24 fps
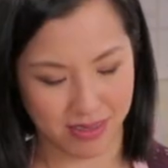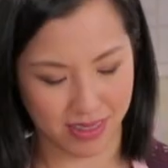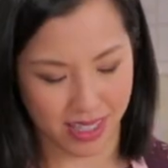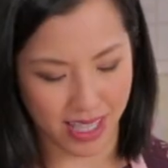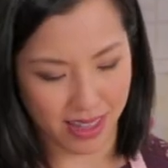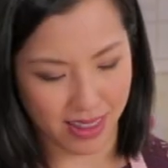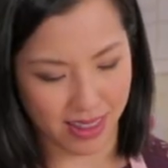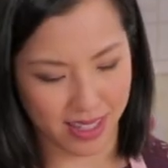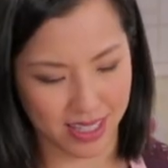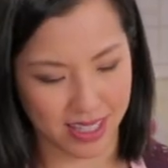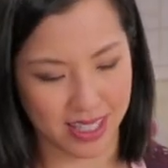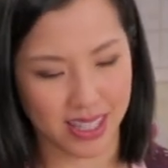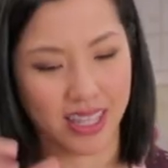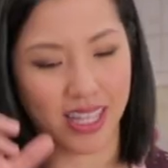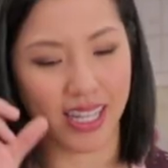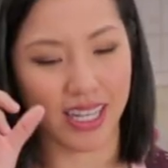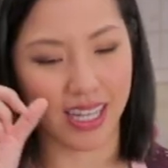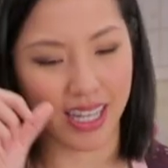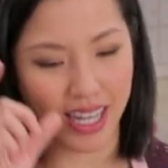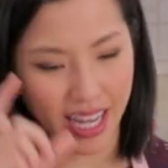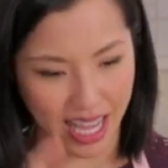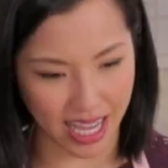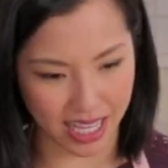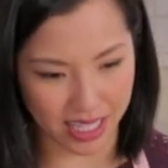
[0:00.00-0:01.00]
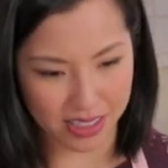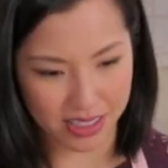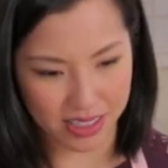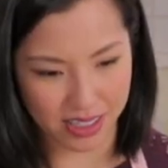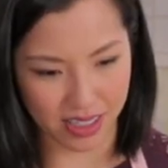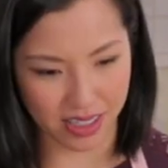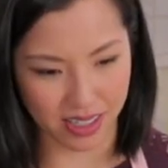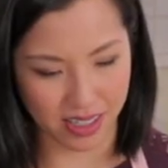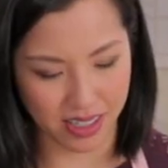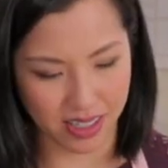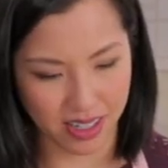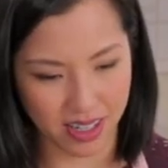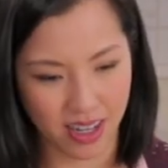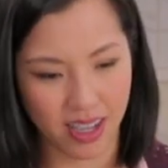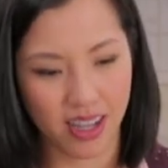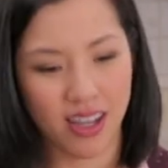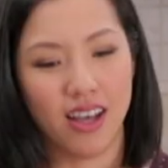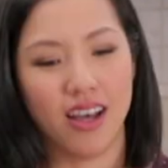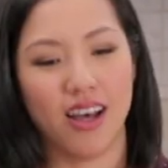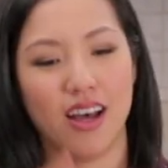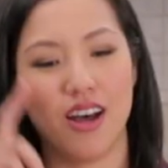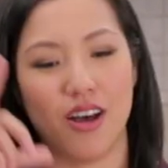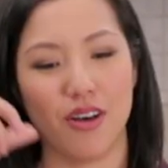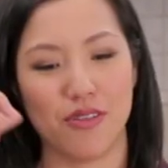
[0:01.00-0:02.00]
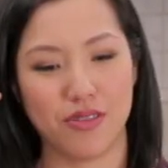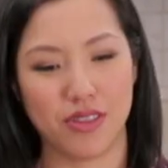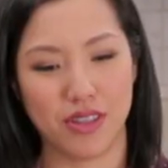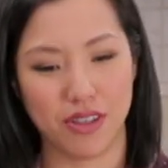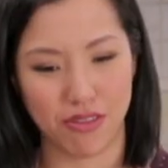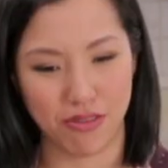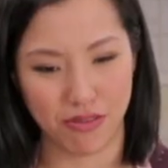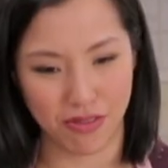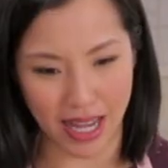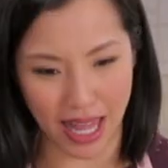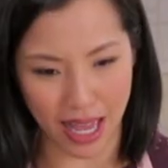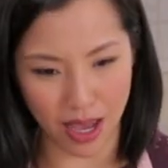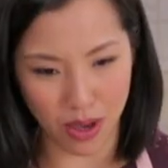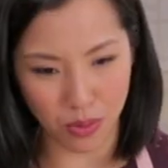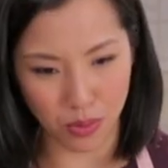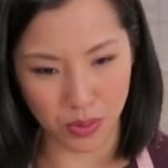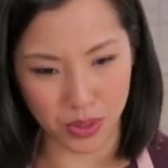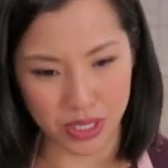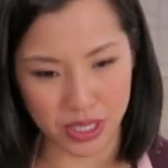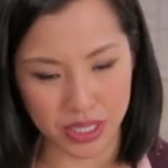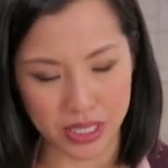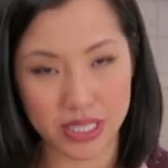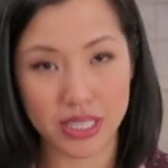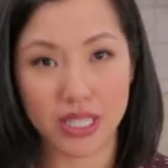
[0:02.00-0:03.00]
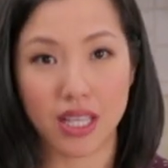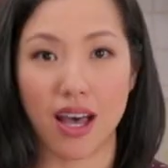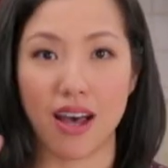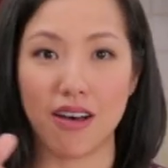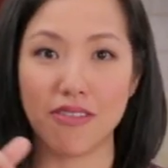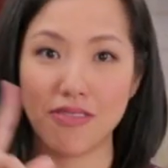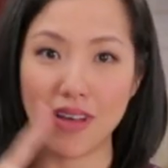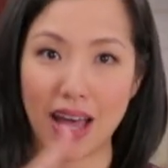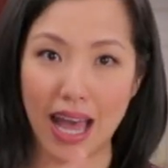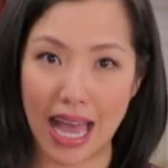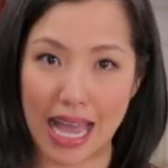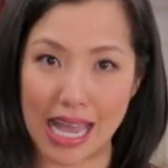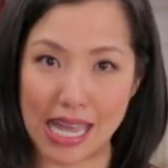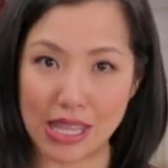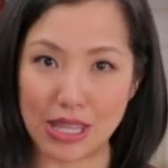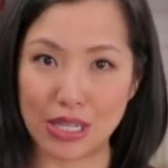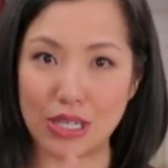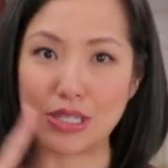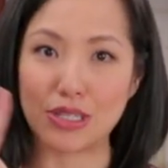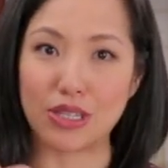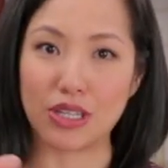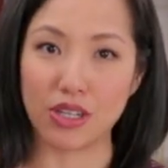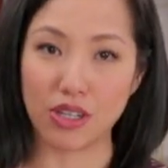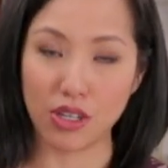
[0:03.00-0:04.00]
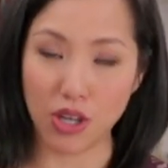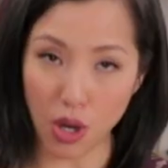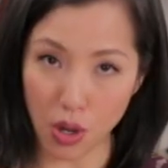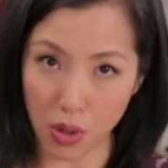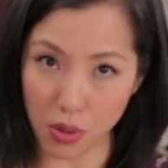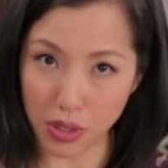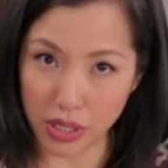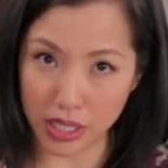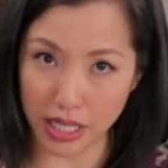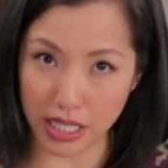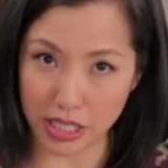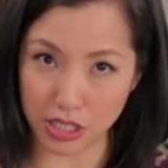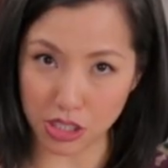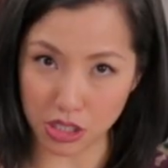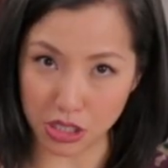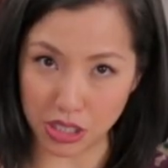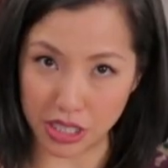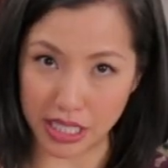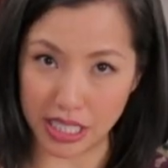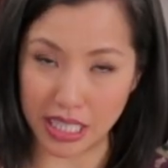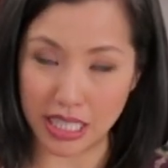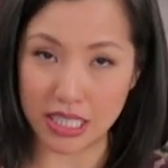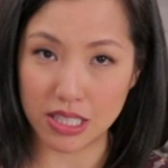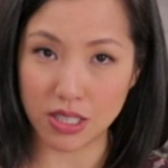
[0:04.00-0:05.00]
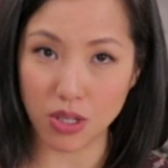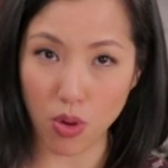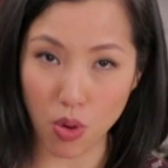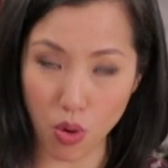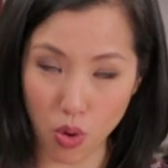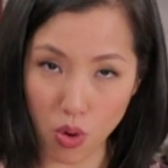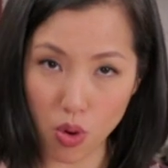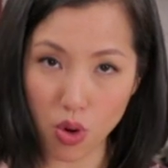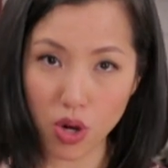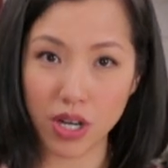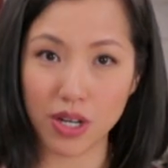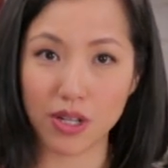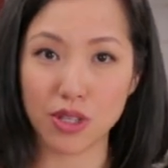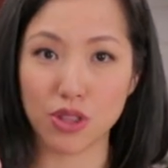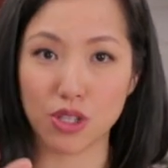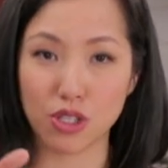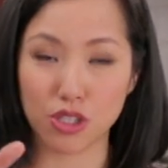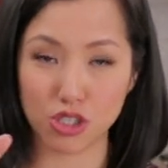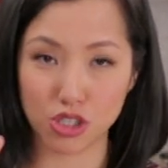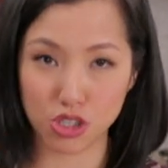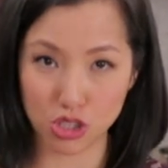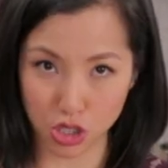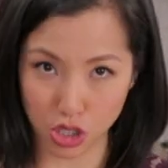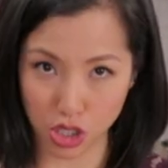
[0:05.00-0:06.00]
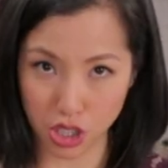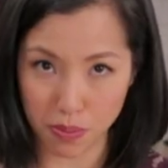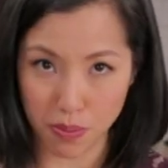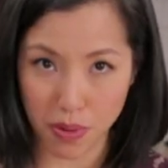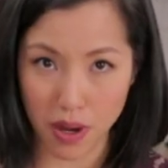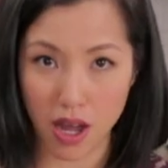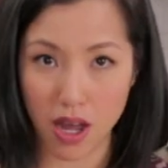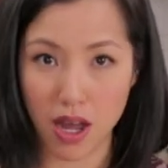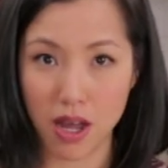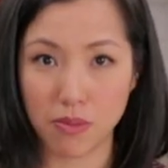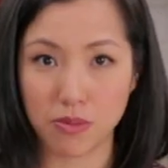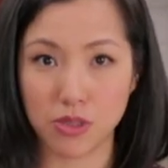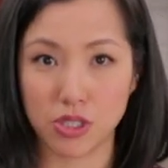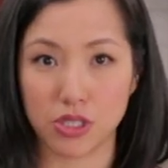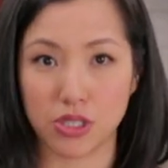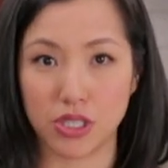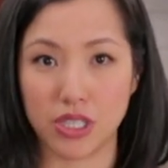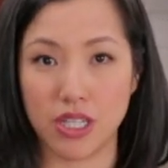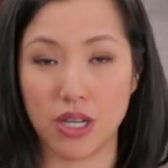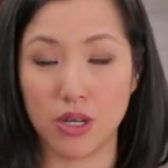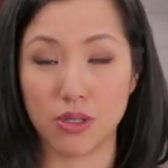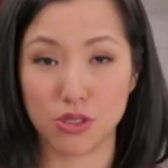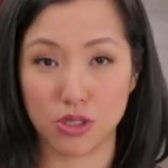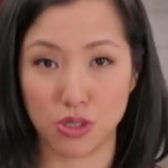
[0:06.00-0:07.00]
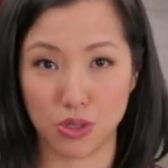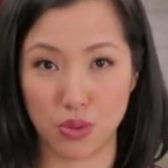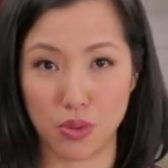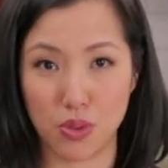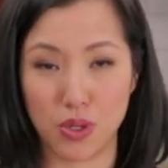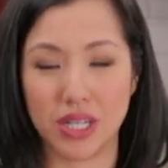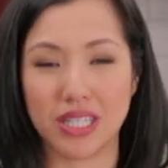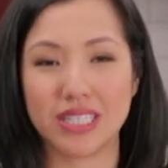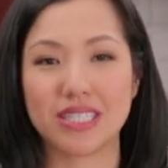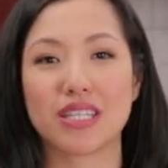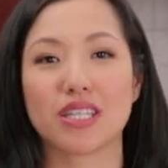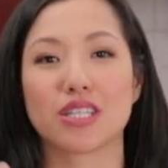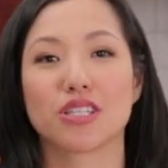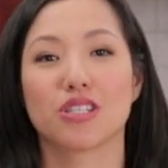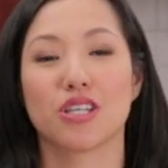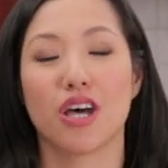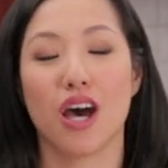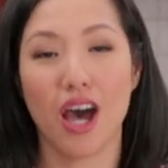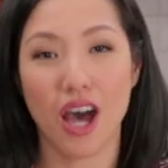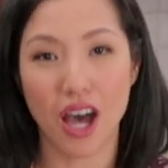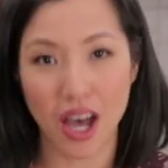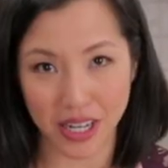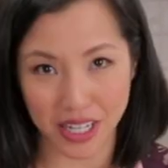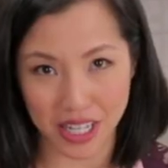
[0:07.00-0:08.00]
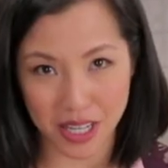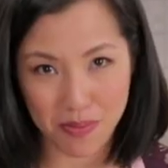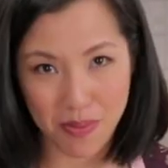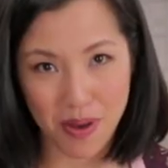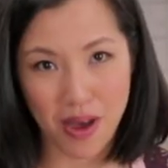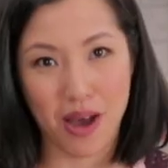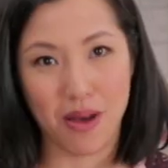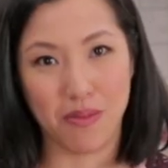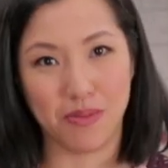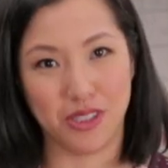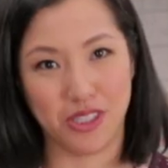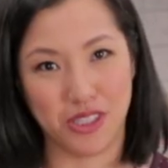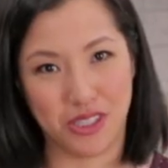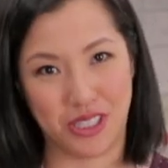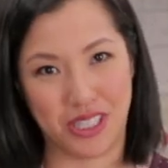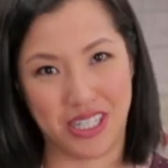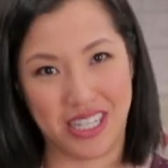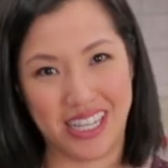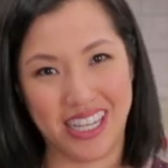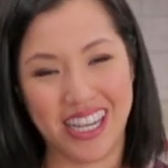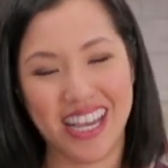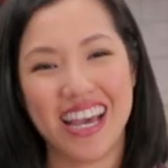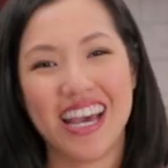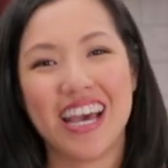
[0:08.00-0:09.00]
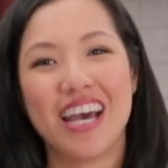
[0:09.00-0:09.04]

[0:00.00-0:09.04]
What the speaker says: get this, the nectar of the flowers of either the coconut trees or the sugar palm tree, also known as the toddy palm tree.